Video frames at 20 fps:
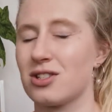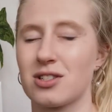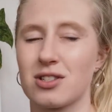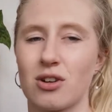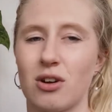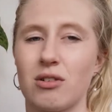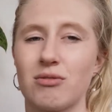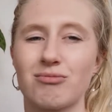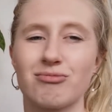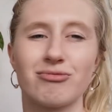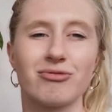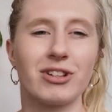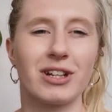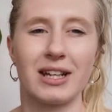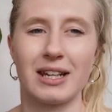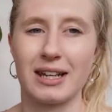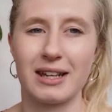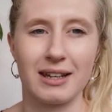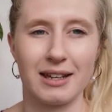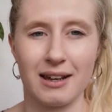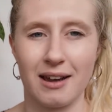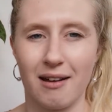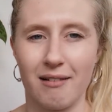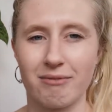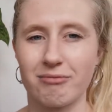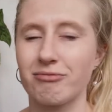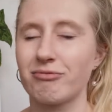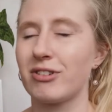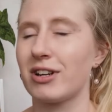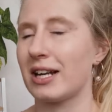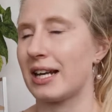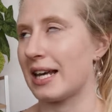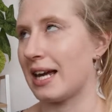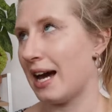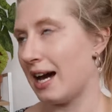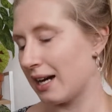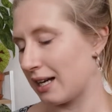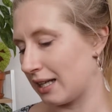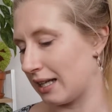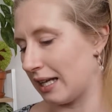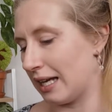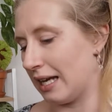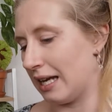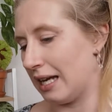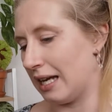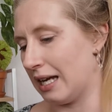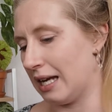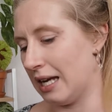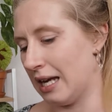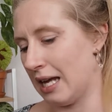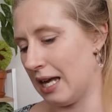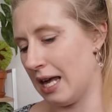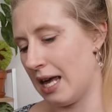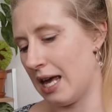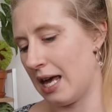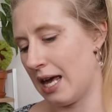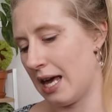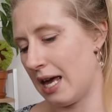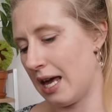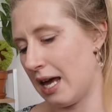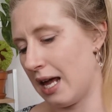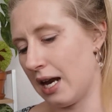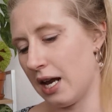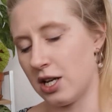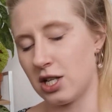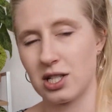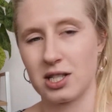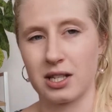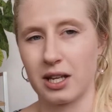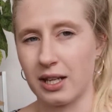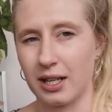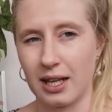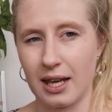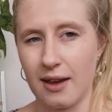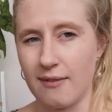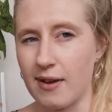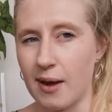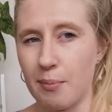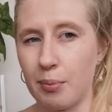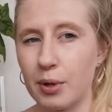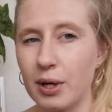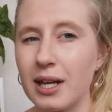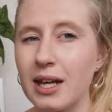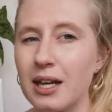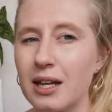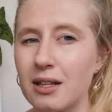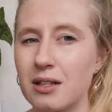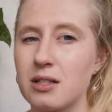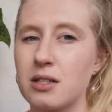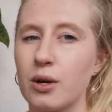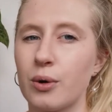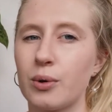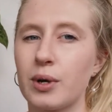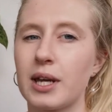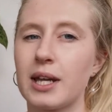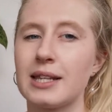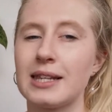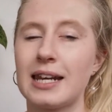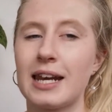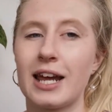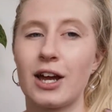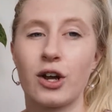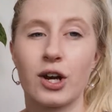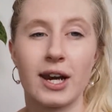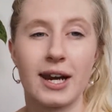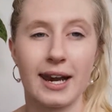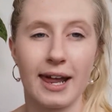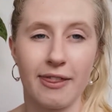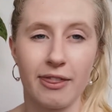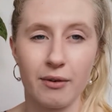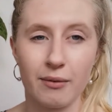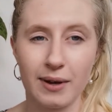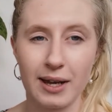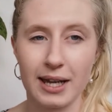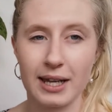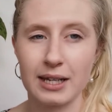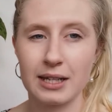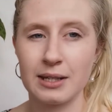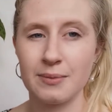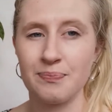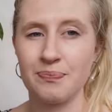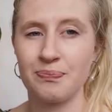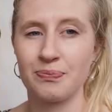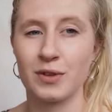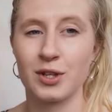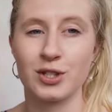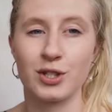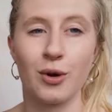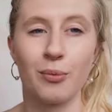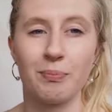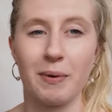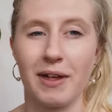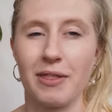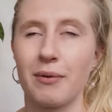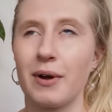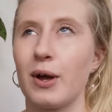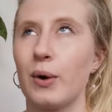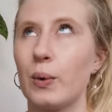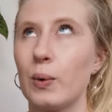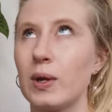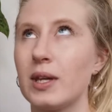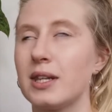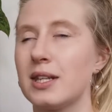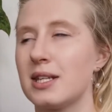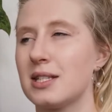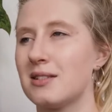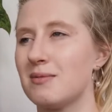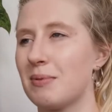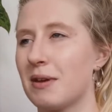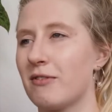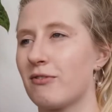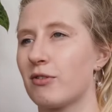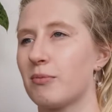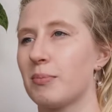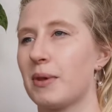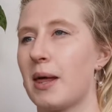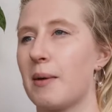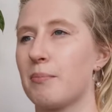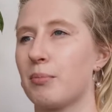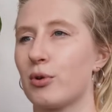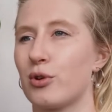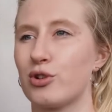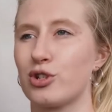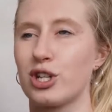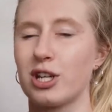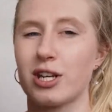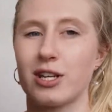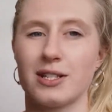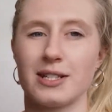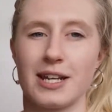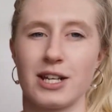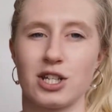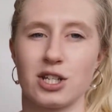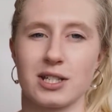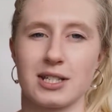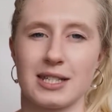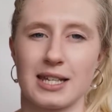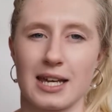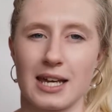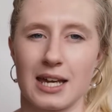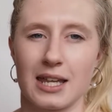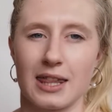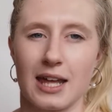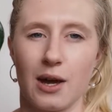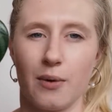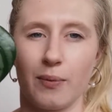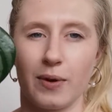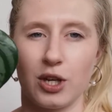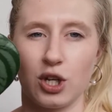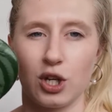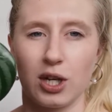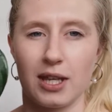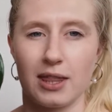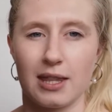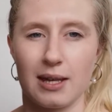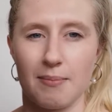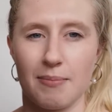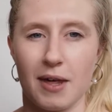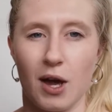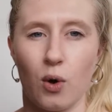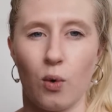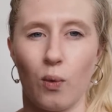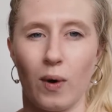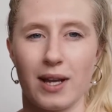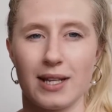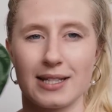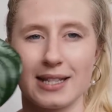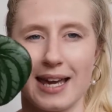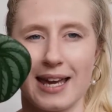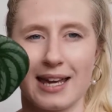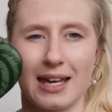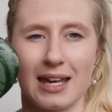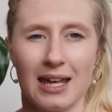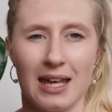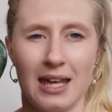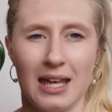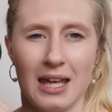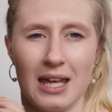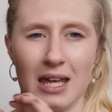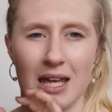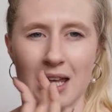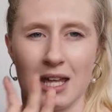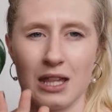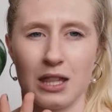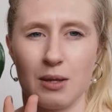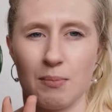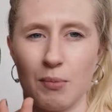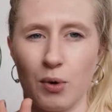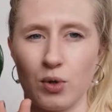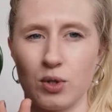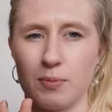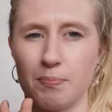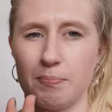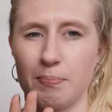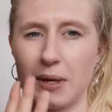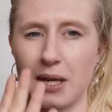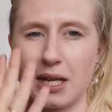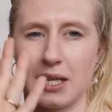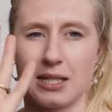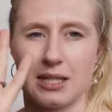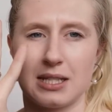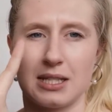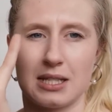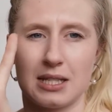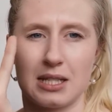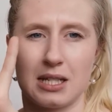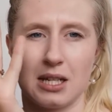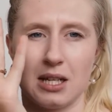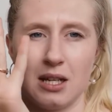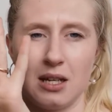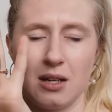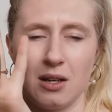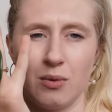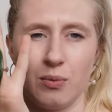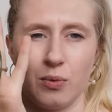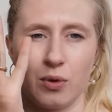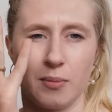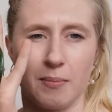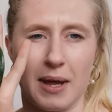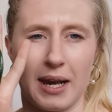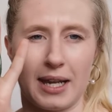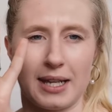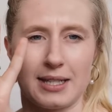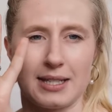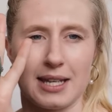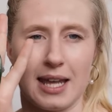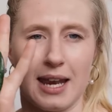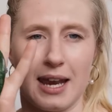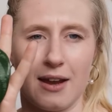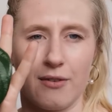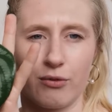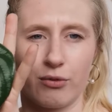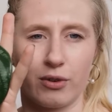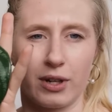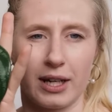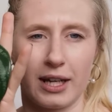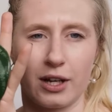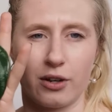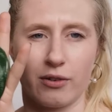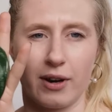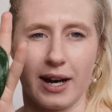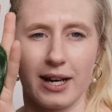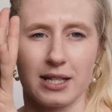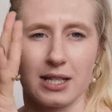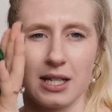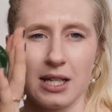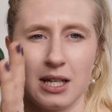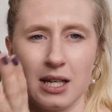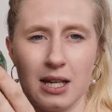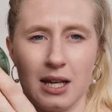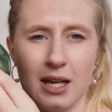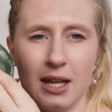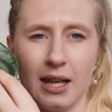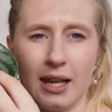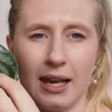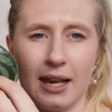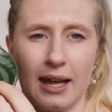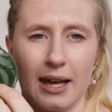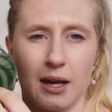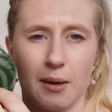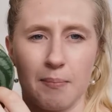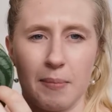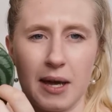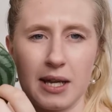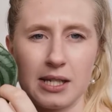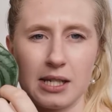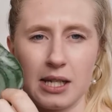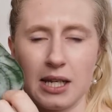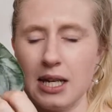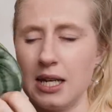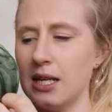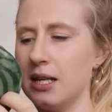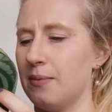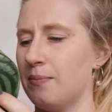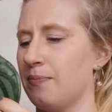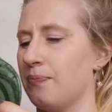got really, really ugly. And I just kind of gave up on it and sold it. Then I got another one. So by the way, all of these have been from Plant Project, because I just think that when you get them, they're always like the most biggest watermelons and have really great like patterning.